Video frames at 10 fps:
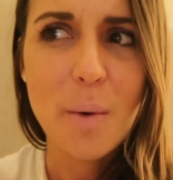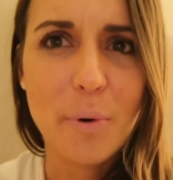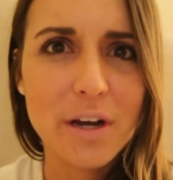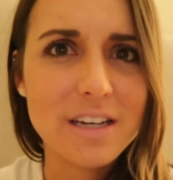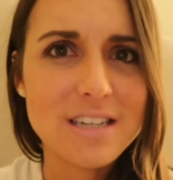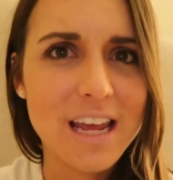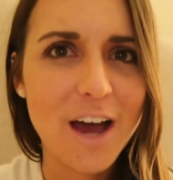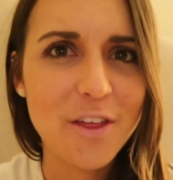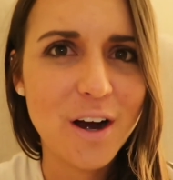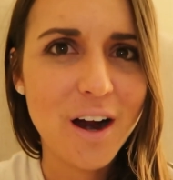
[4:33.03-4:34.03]
putting
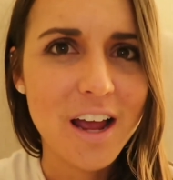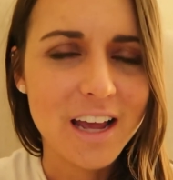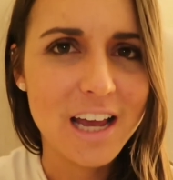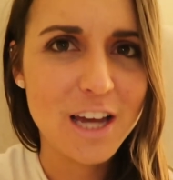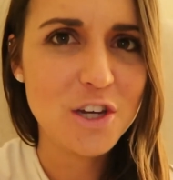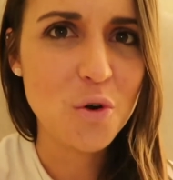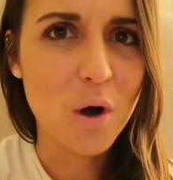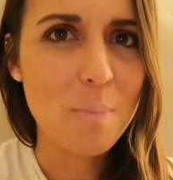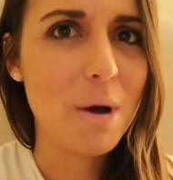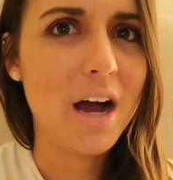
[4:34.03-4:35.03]
together in
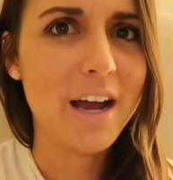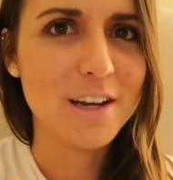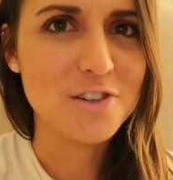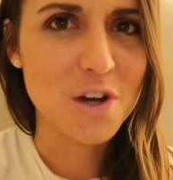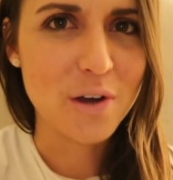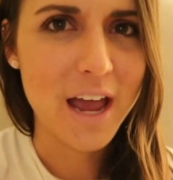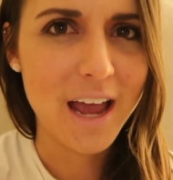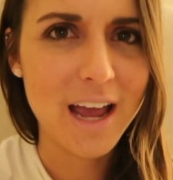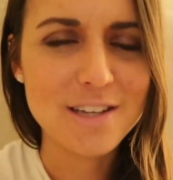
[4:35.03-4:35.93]
your mind, okay?